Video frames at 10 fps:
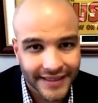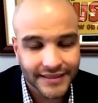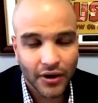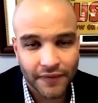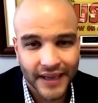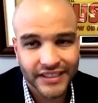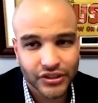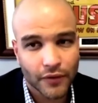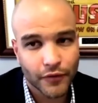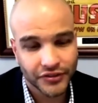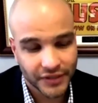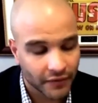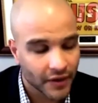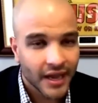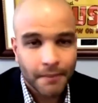It's a reflection of
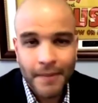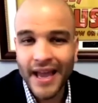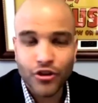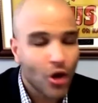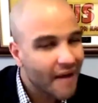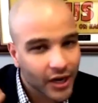yourself. Man, you